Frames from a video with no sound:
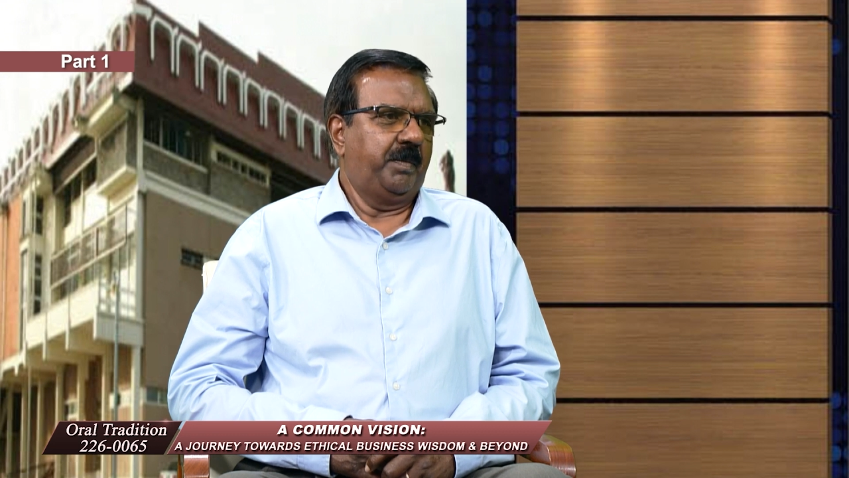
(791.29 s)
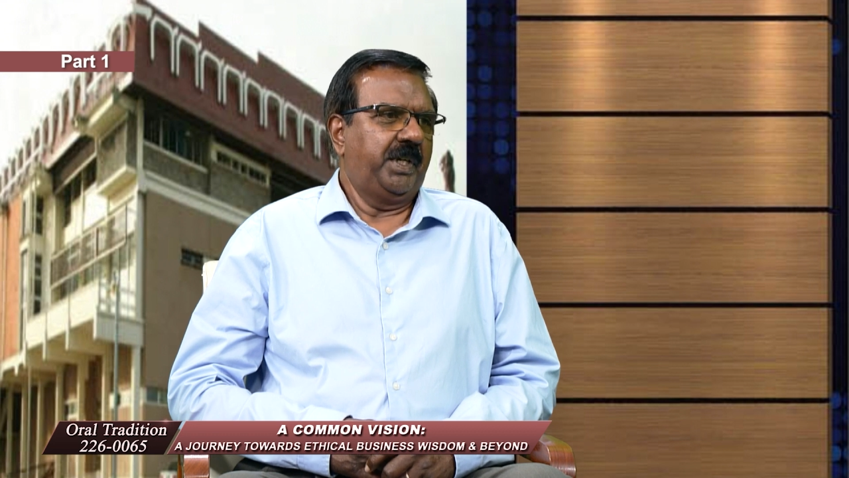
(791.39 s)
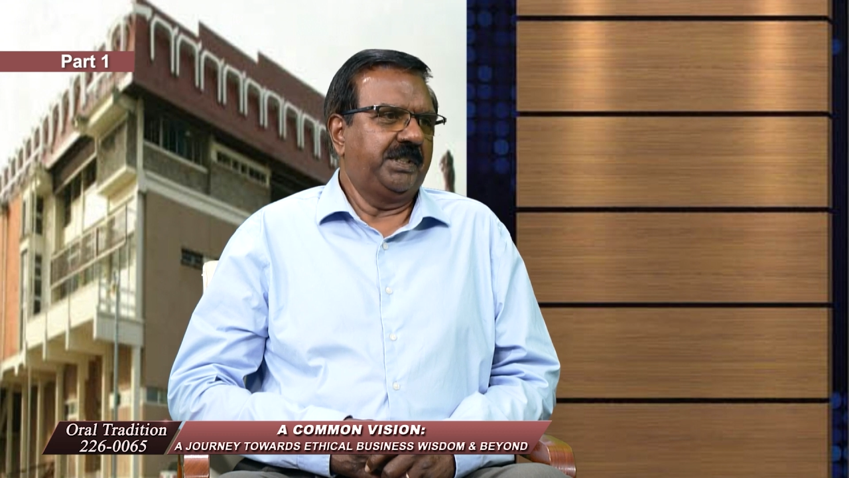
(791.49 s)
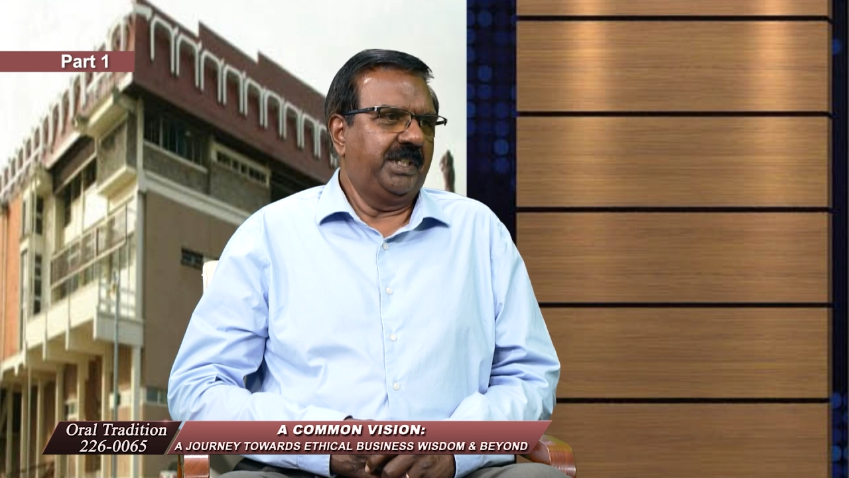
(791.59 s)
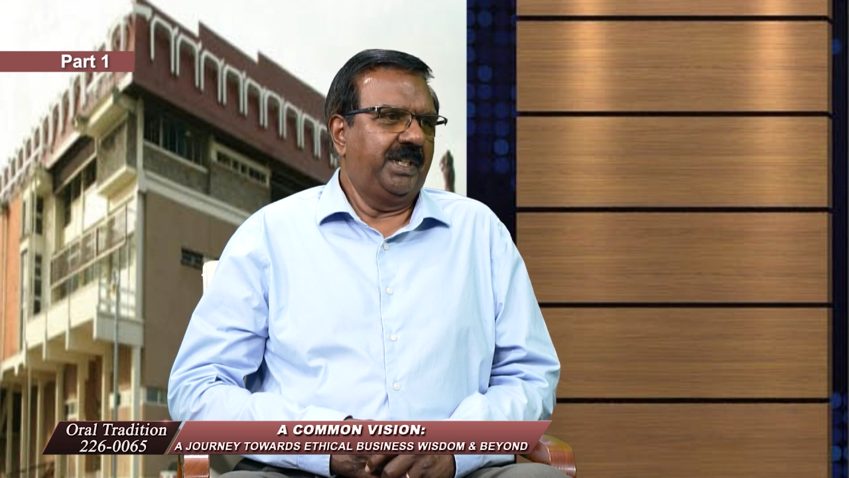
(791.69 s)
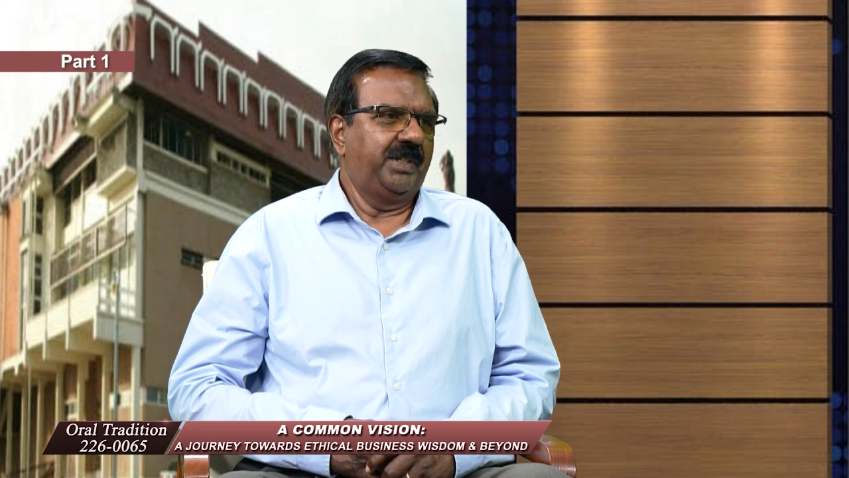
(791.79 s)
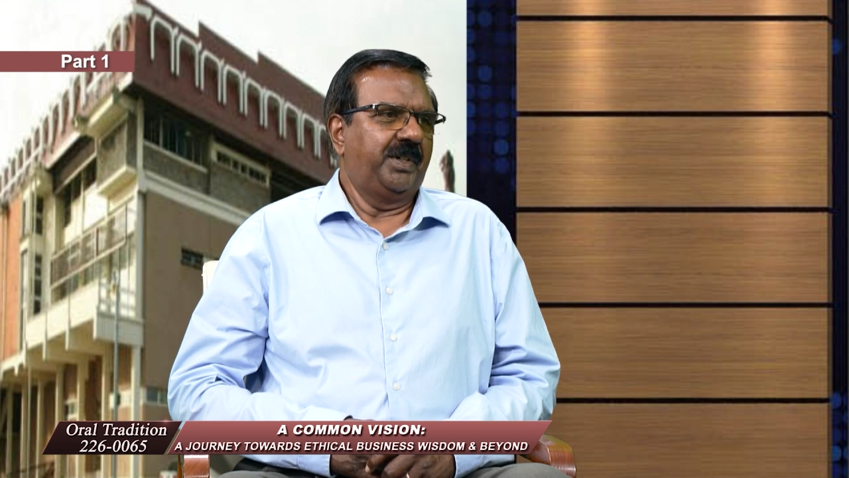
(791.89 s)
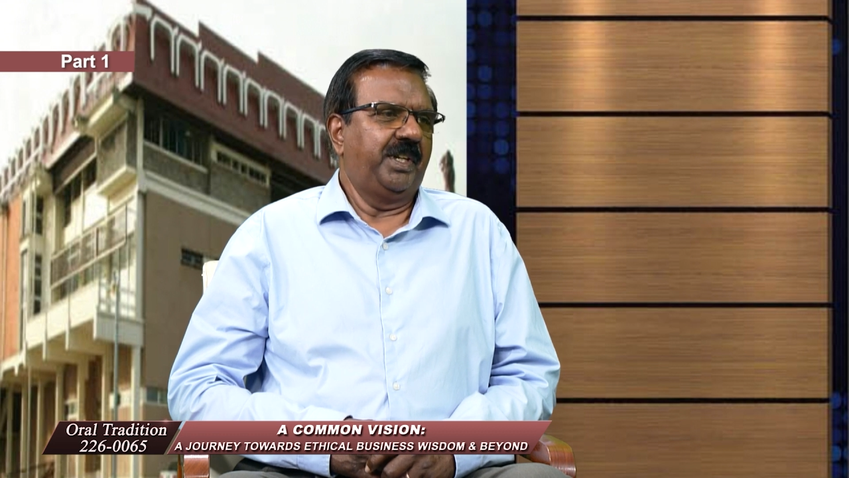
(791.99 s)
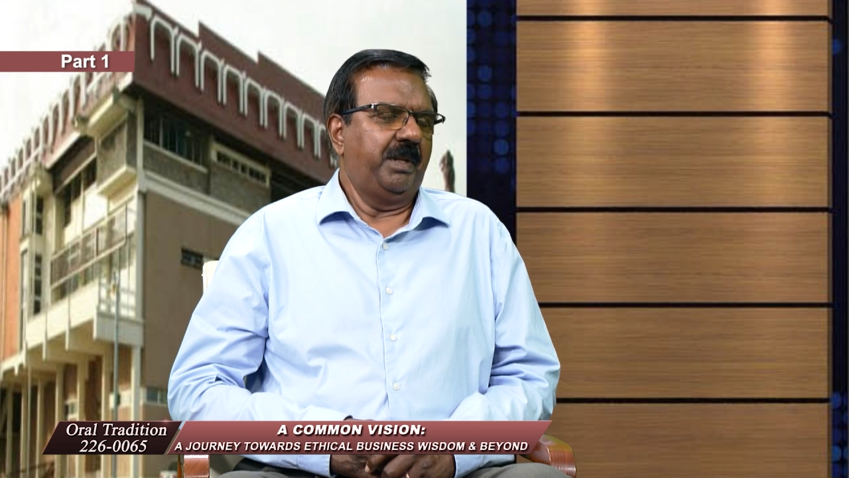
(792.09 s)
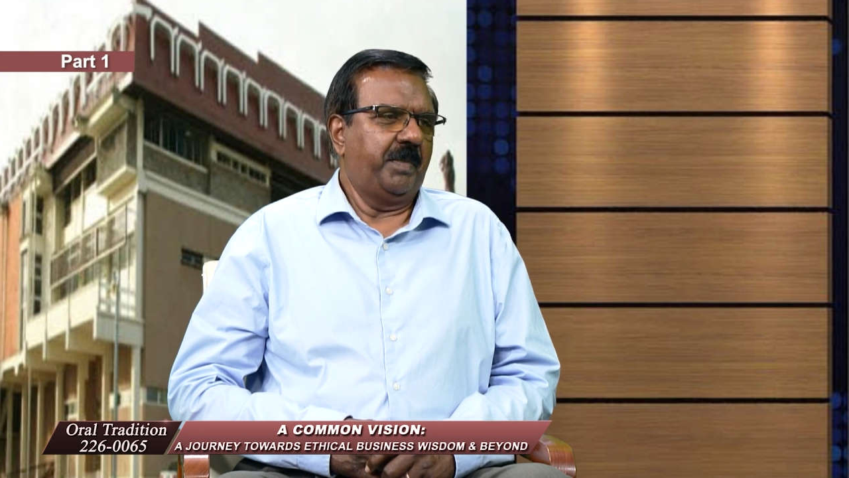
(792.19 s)
president or
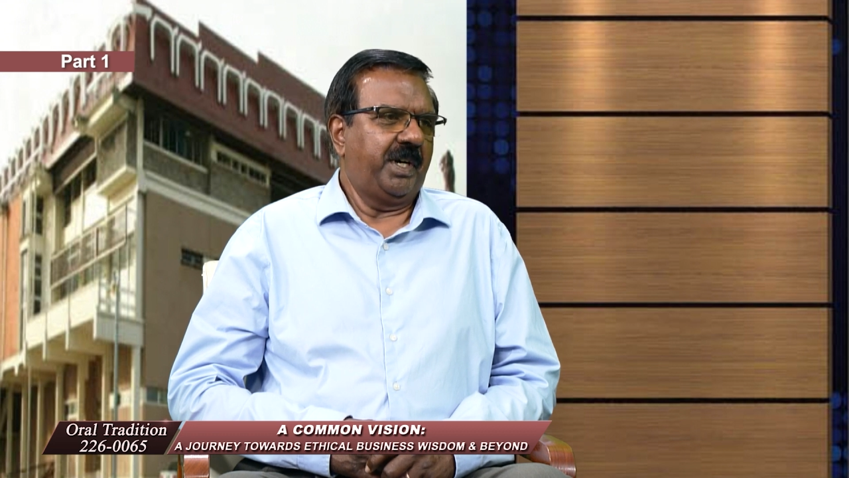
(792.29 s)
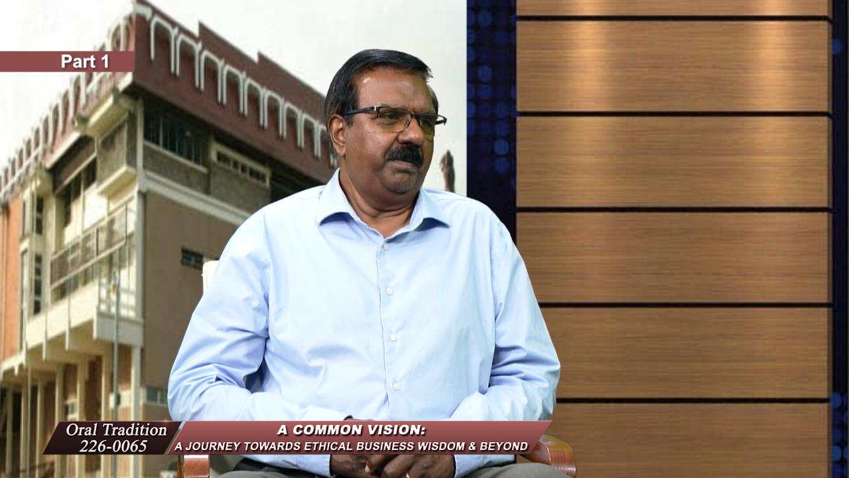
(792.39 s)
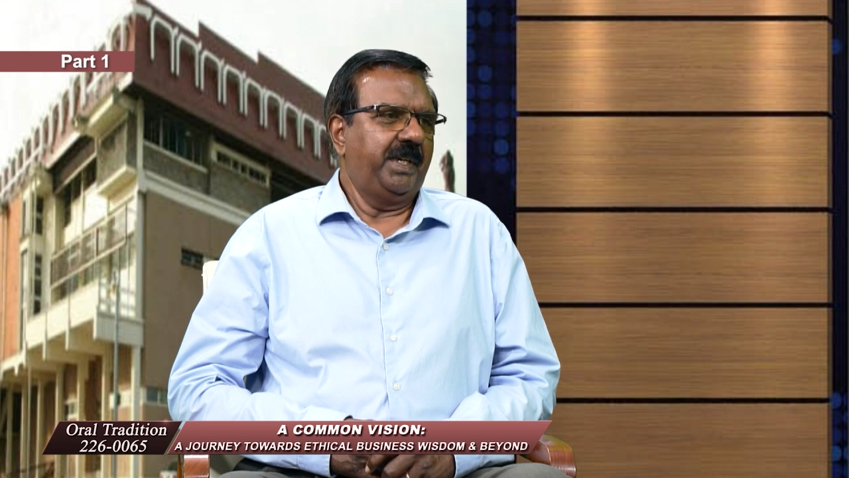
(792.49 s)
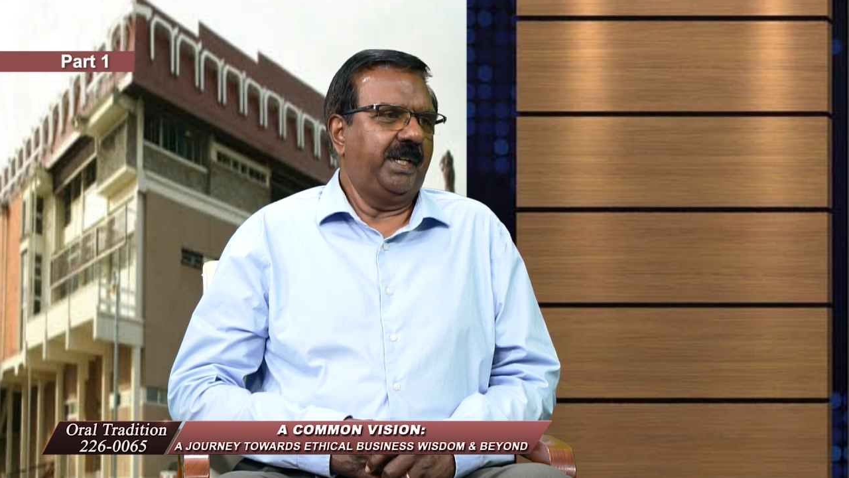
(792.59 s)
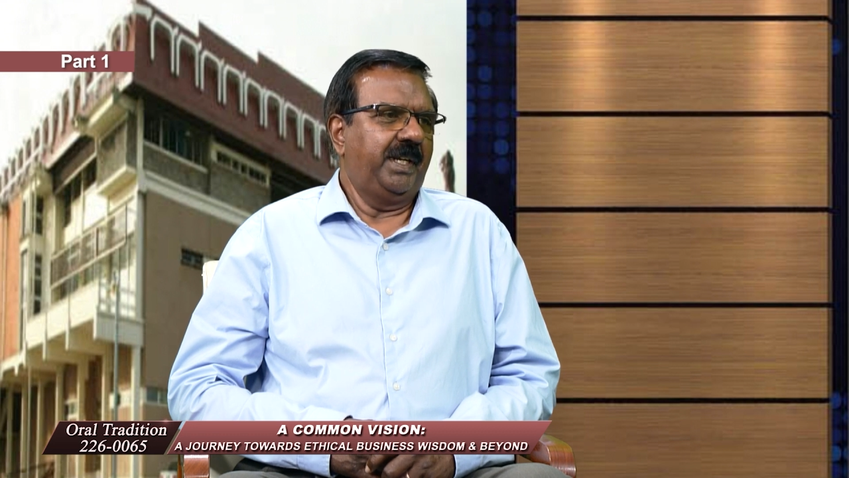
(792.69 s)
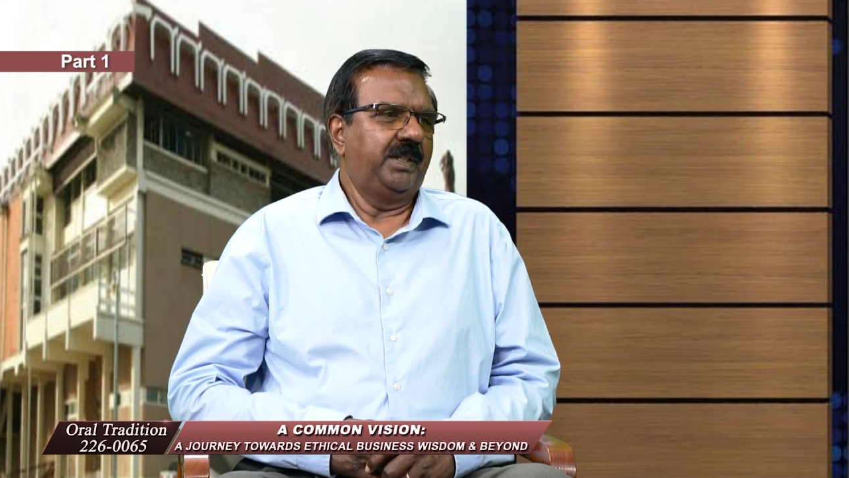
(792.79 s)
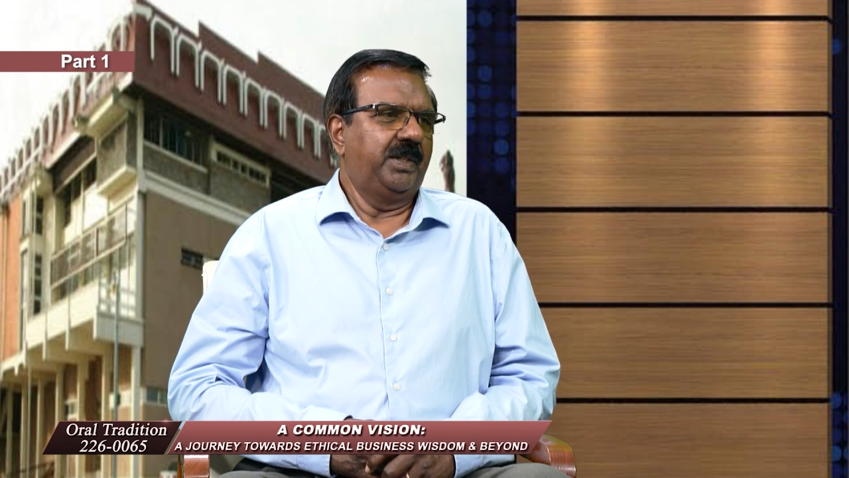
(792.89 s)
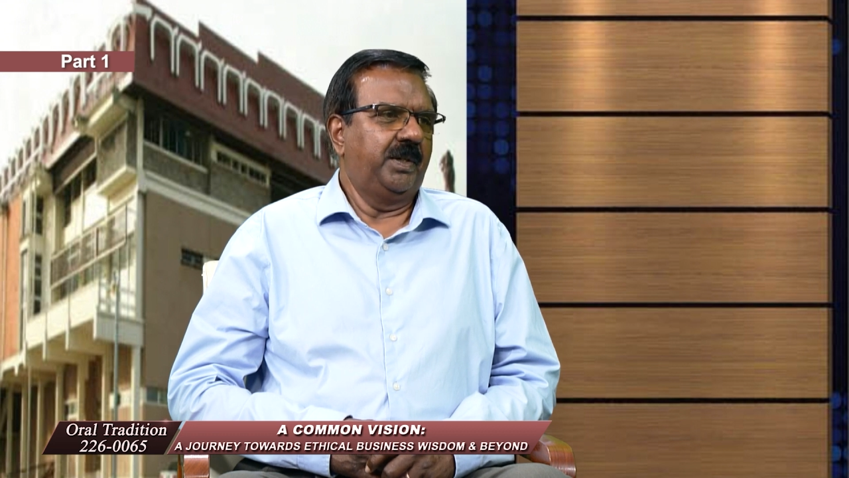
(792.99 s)
the department head,